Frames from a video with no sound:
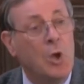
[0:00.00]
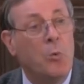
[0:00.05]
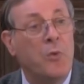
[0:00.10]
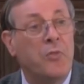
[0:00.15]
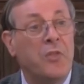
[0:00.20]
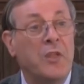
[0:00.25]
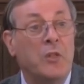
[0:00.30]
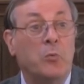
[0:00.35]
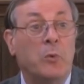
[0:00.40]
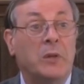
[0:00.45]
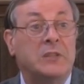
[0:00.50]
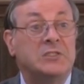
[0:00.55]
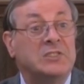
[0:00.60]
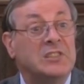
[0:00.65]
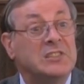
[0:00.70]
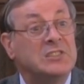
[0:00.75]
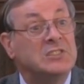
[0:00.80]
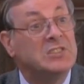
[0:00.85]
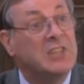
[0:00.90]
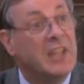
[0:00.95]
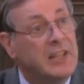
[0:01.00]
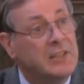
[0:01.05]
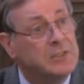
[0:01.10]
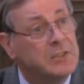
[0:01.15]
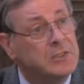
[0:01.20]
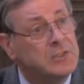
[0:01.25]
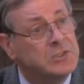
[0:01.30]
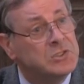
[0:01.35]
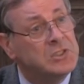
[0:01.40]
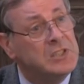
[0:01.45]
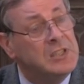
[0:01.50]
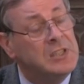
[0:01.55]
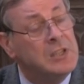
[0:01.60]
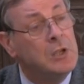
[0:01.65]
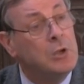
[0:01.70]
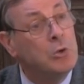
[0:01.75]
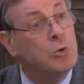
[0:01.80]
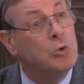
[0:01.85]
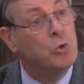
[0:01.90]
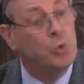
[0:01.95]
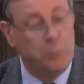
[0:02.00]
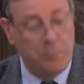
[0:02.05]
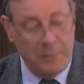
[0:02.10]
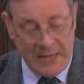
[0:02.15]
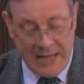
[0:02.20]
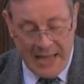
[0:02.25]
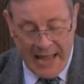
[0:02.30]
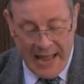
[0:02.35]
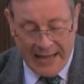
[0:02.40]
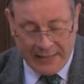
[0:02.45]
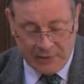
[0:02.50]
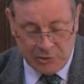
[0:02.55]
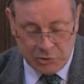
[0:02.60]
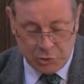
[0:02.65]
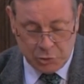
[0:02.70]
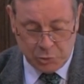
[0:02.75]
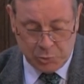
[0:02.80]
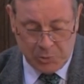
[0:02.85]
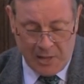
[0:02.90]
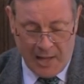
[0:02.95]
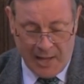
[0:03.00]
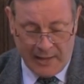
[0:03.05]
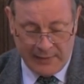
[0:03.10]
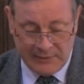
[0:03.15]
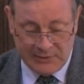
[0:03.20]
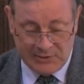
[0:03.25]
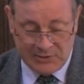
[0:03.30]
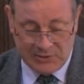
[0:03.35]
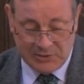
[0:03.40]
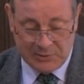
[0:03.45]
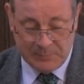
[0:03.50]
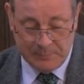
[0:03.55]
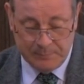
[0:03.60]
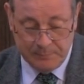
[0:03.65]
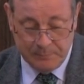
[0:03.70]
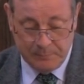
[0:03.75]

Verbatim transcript: within which this tendency could be actualized.